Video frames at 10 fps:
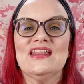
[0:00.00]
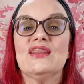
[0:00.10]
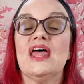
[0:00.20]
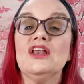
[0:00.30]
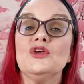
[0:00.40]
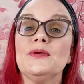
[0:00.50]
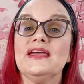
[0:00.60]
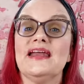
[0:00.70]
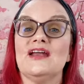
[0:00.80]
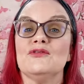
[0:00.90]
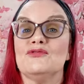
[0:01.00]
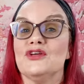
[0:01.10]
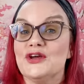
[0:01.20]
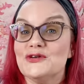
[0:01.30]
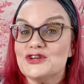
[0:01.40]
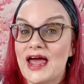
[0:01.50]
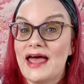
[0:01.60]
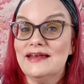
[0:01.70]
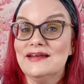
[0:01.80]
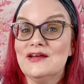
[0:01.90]
Then you'll be in on a video
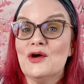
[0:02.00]
chat